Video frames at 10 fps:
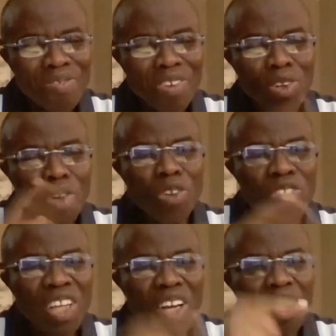For
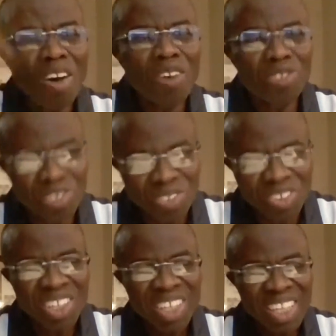those he loves,
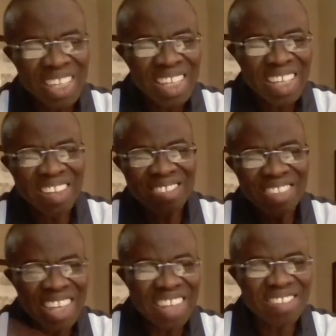he
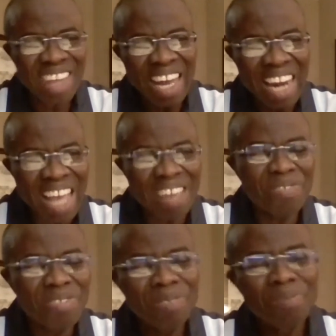skins alive.
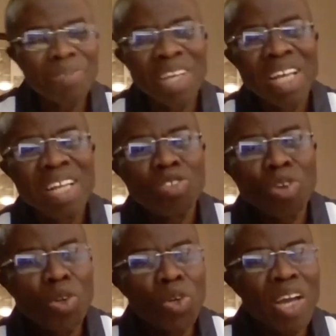
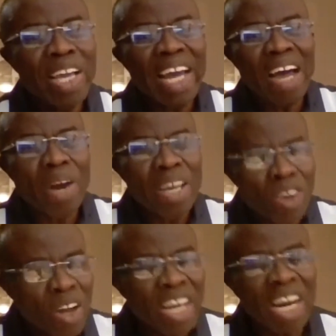So you don't get out, you
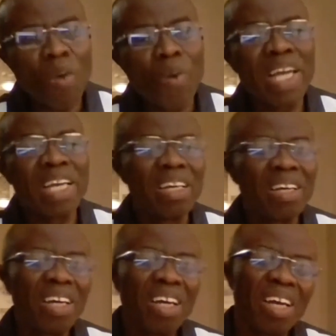don't get away
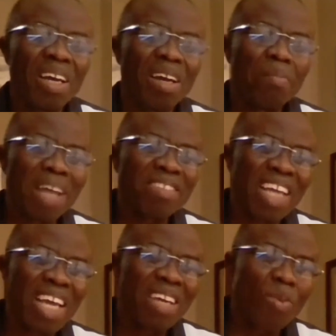by
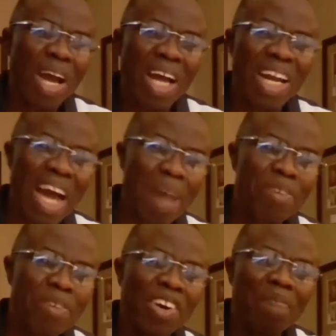saying, well,
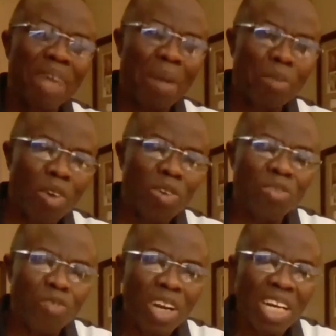I'm gripped, I'm
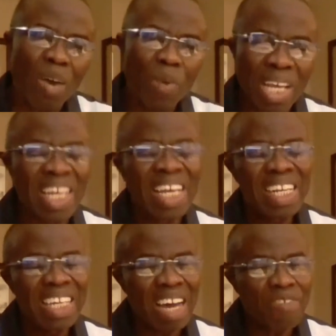not falling away,
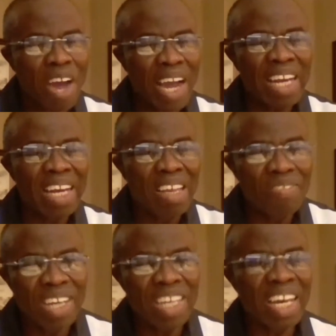therefore I can
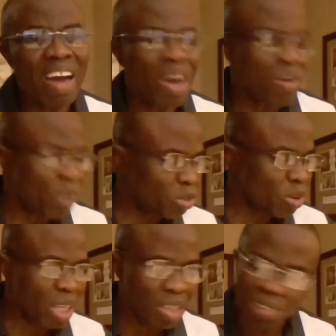live anyhow I want
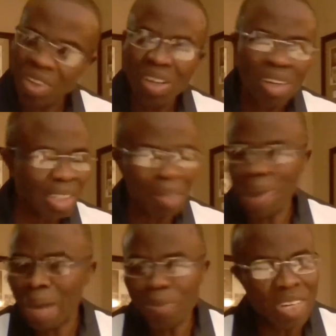to live. The
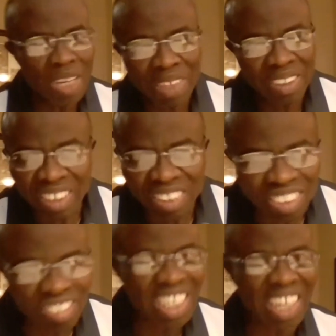Bible never
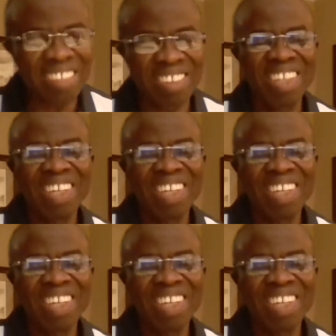teaches that.